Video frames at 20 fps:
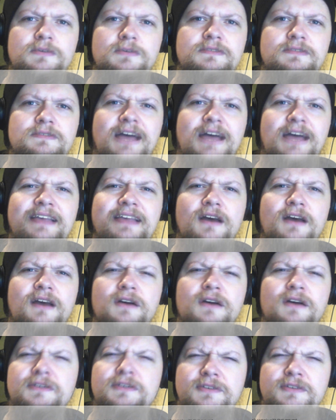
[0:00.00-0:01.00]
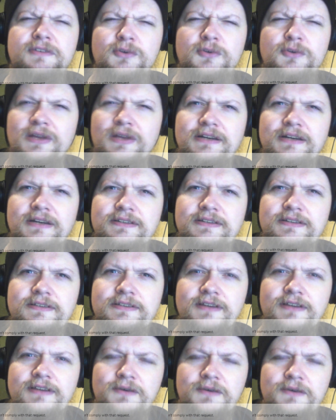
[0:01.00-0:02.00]
I can't do that.
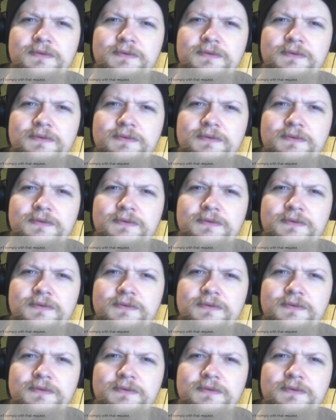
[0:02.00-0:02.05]
No.